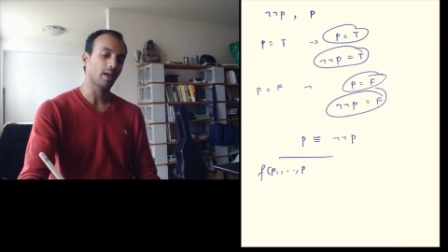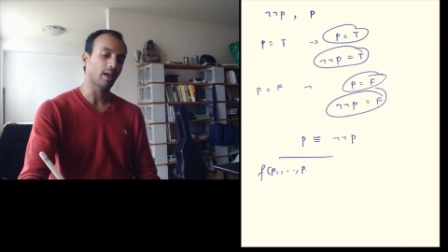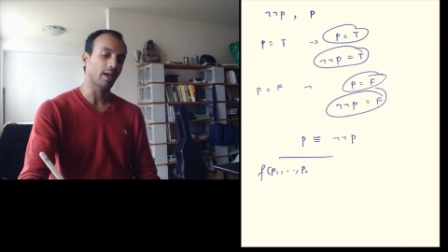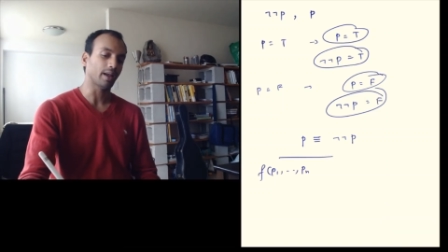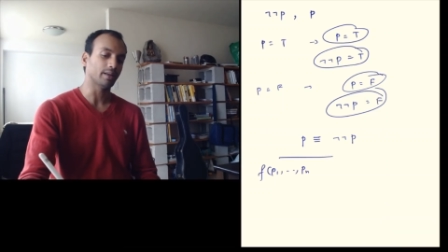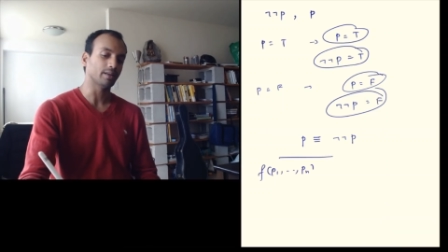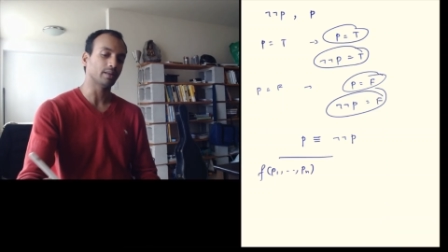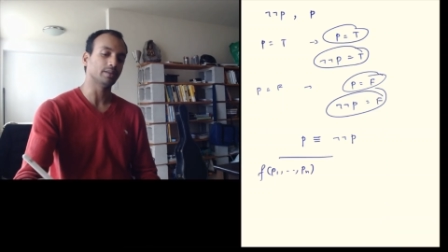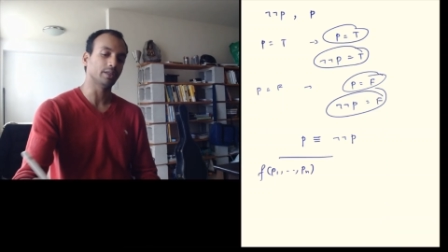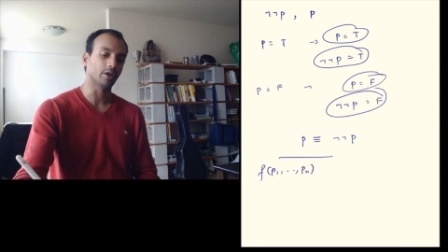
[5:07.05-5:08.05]

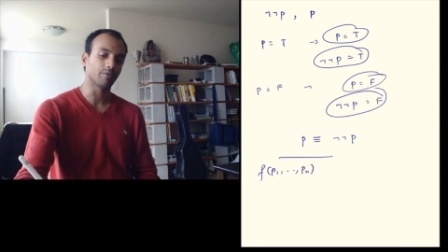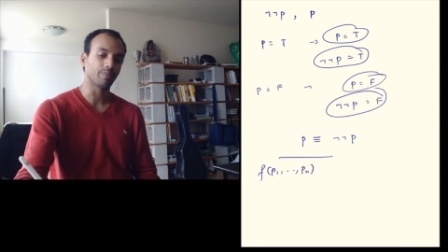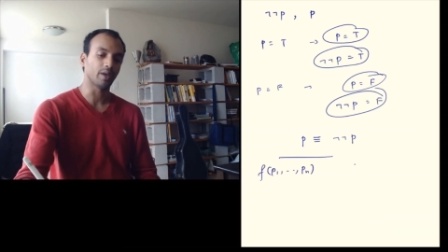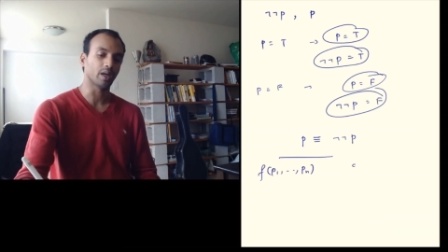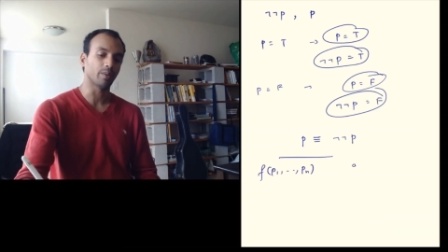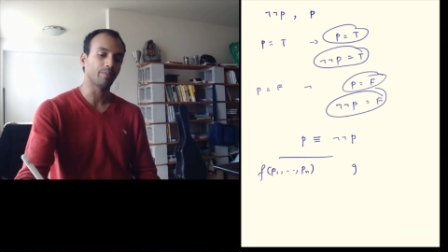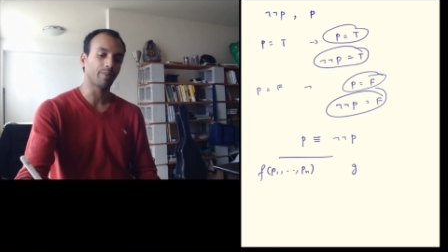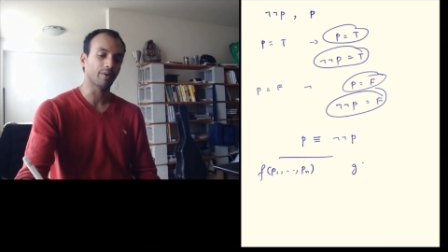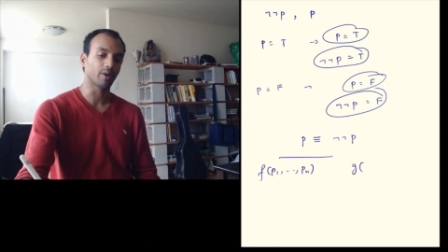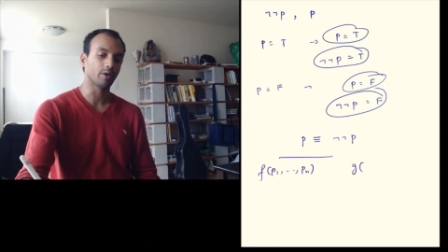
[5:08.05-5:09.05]
and g of P,
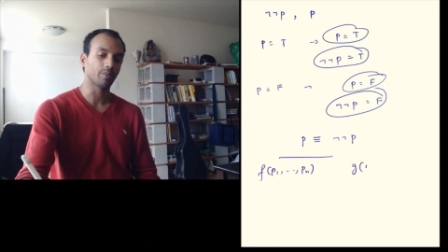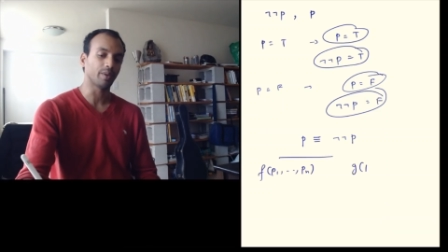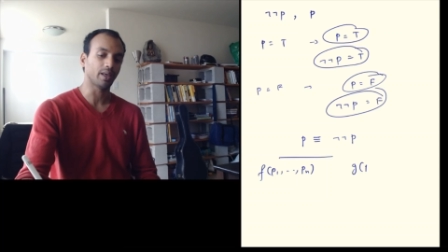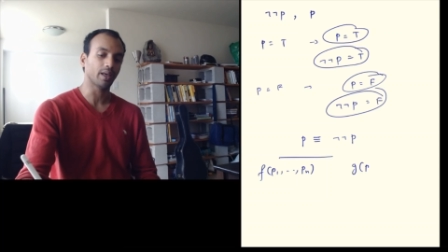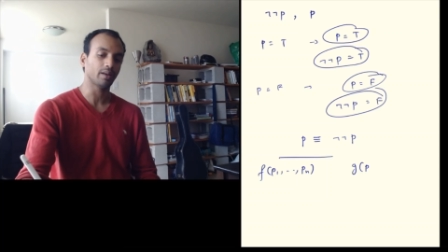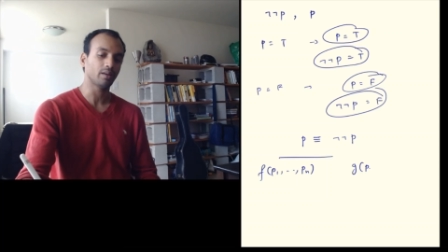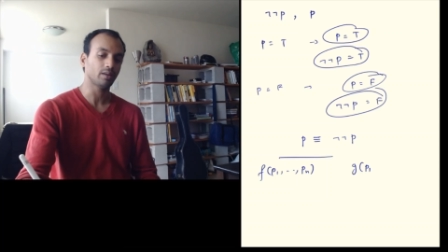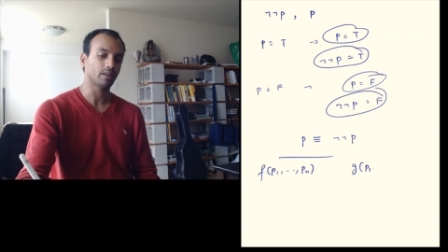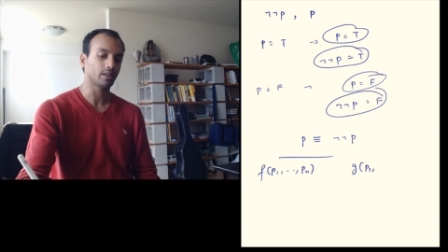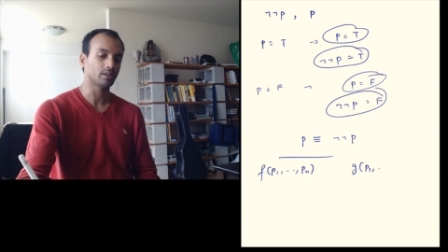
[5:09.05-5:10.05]
P1 to
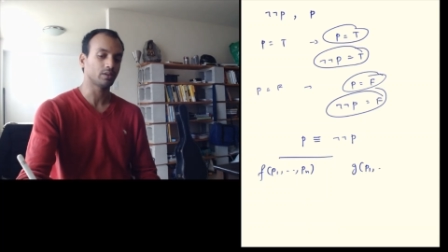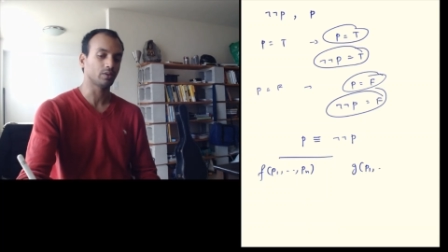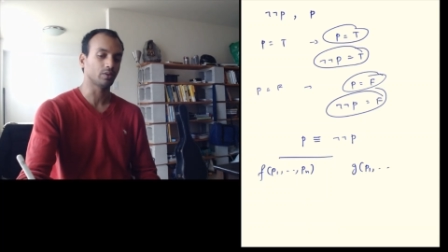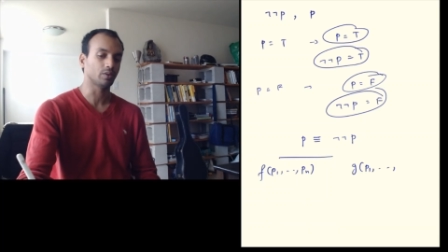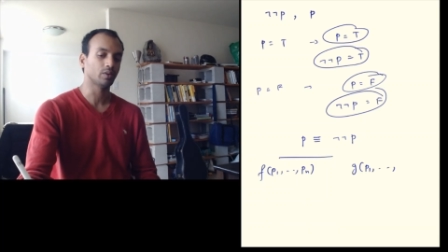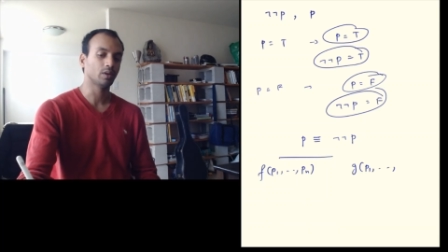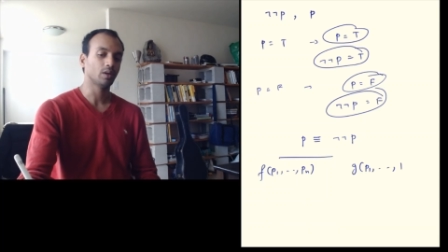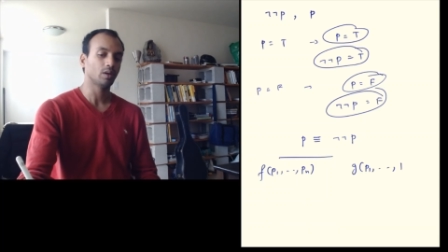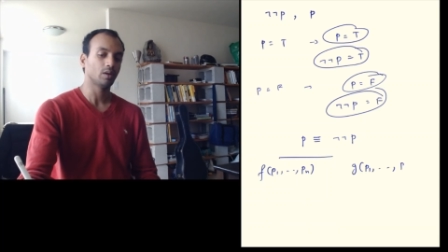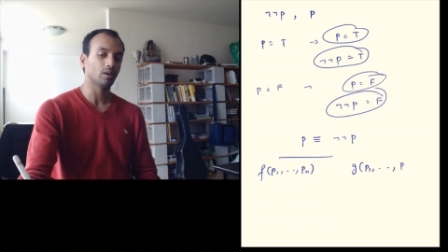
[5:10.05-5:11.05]
Pn, these two
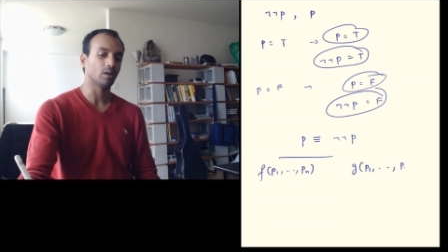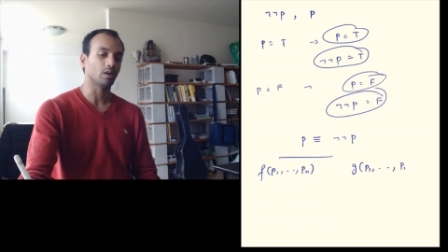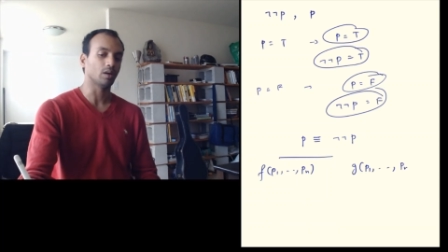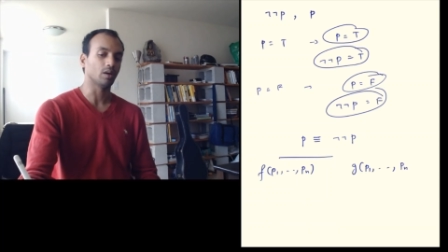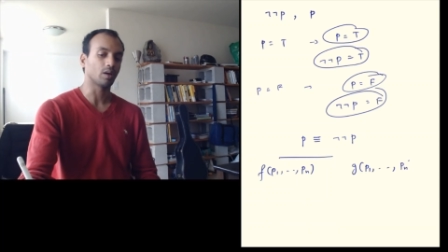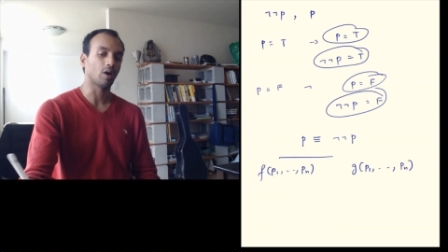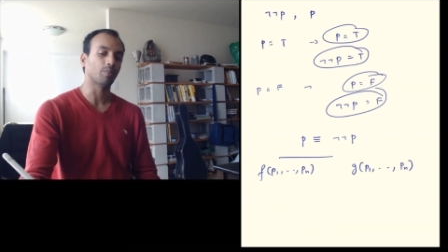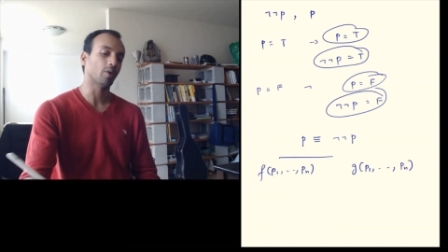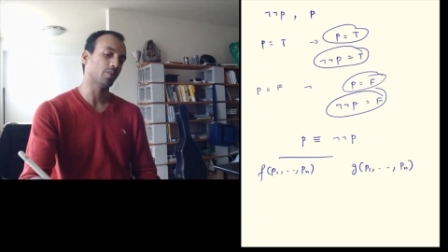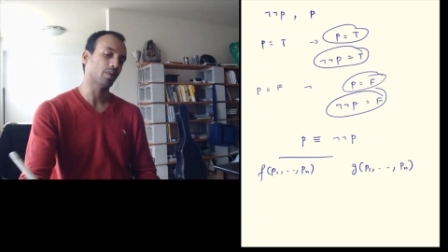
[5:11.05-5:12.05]
uh,
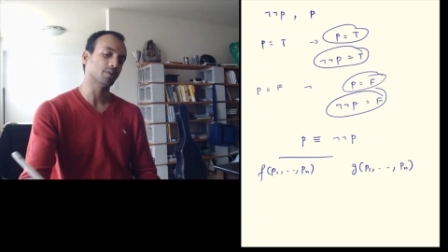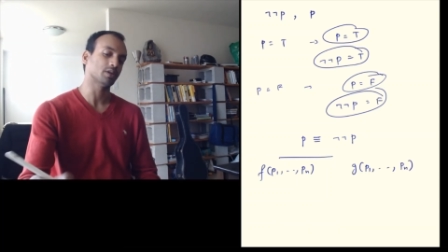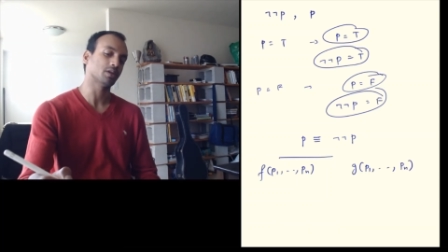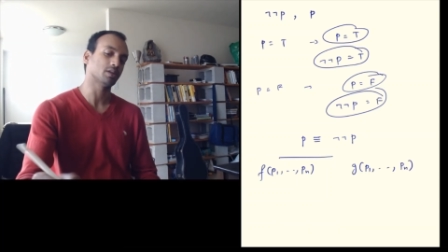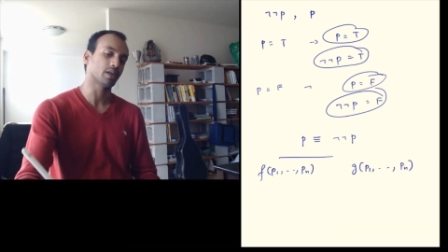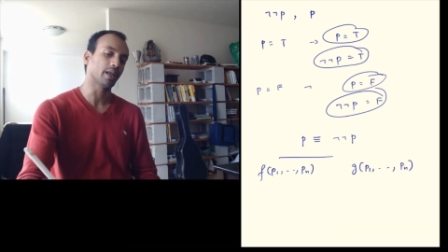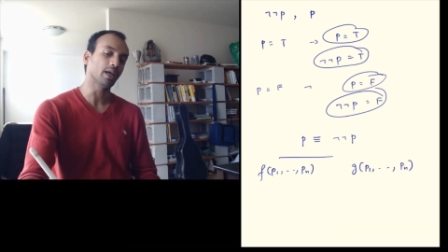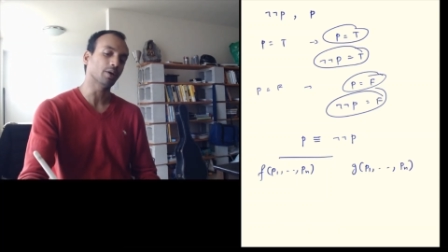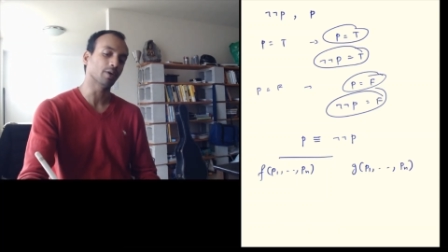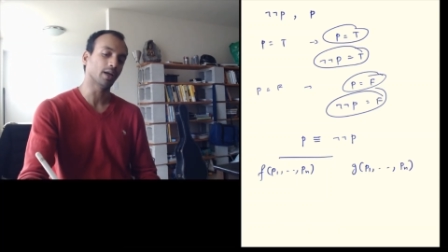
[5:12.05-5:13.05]
compound propositions are
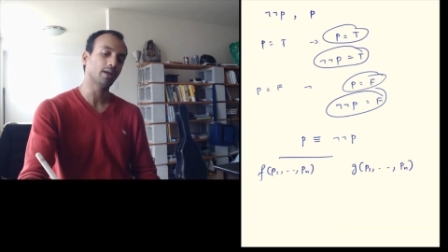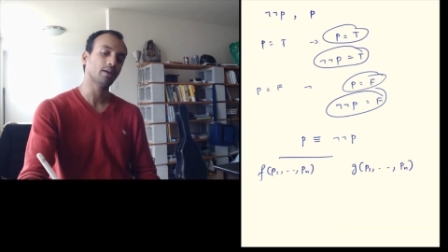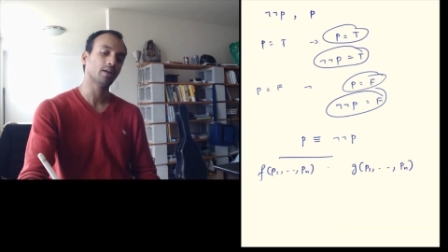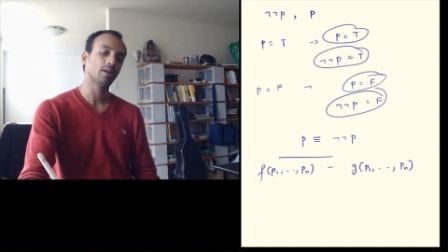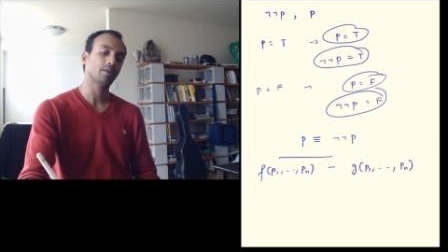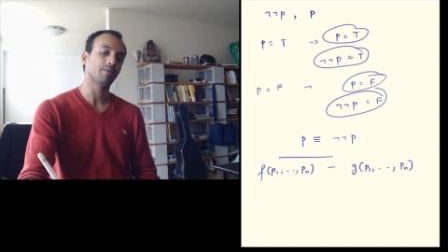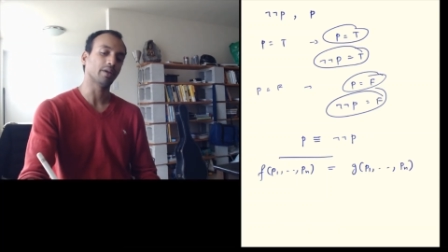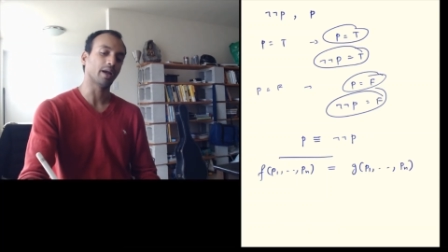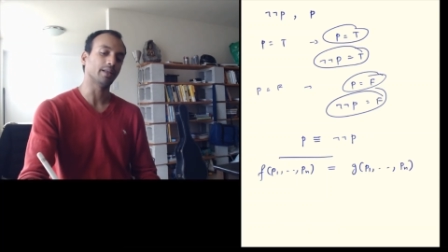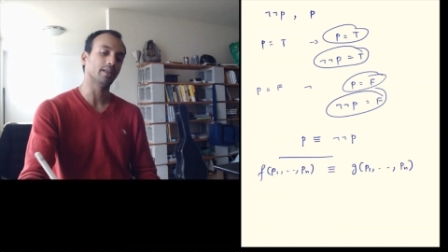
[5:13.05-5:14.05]
equivalent. We
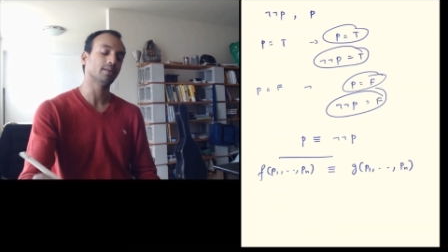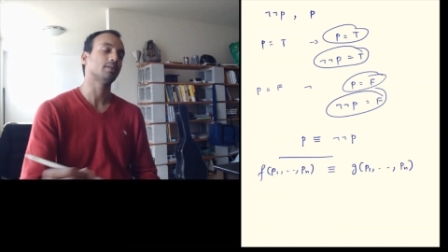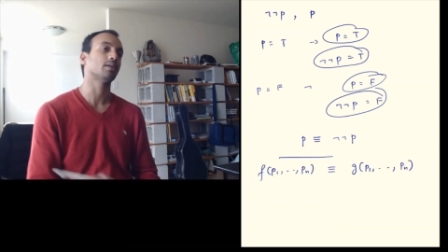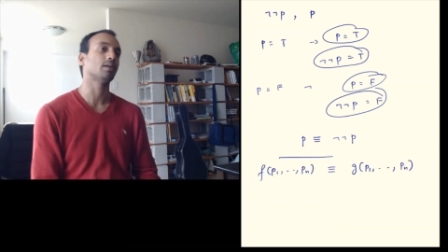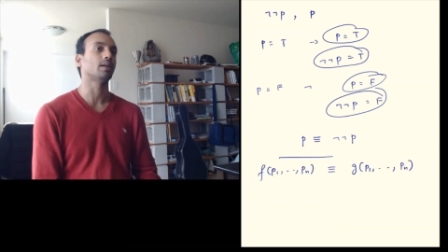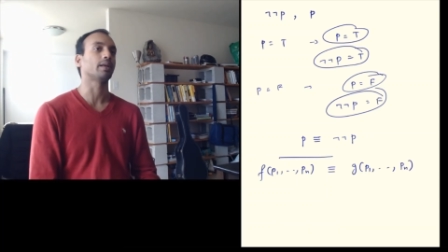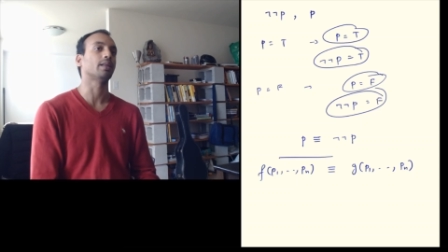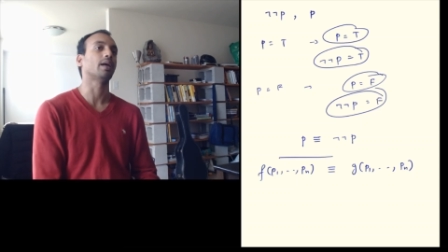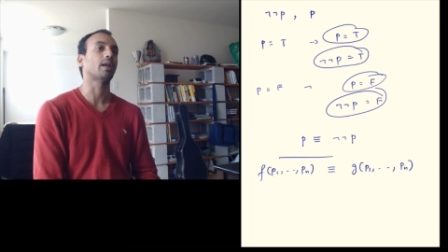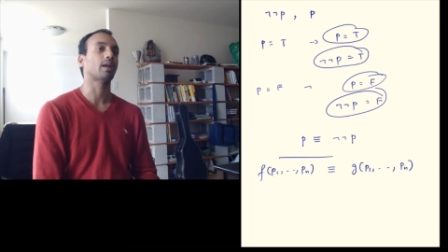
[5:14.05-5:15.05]
write this like that.